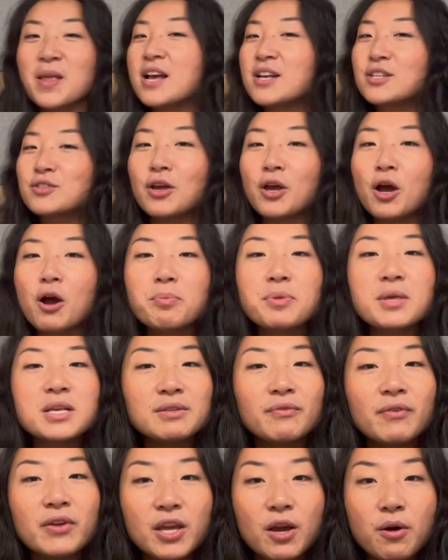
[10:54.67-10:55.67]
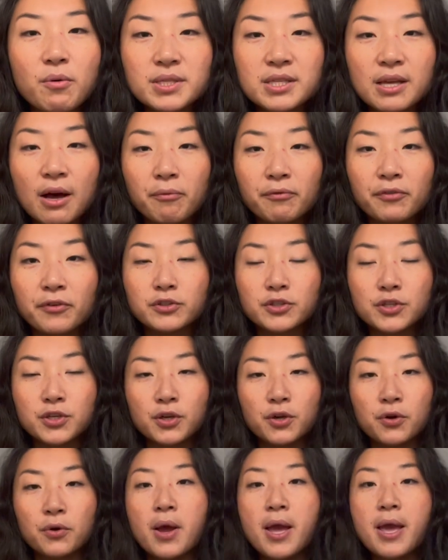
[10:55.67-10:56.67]
So I hope this video was helpful to
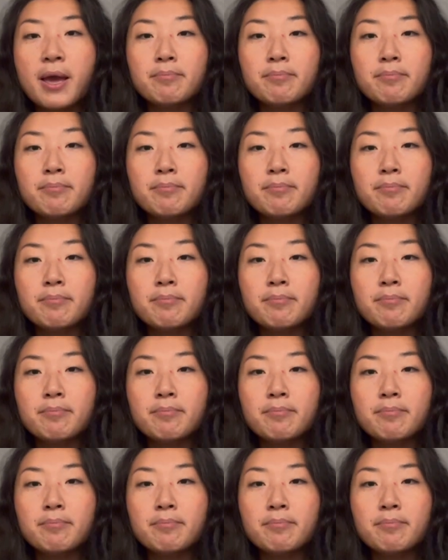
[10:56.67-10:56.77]
you.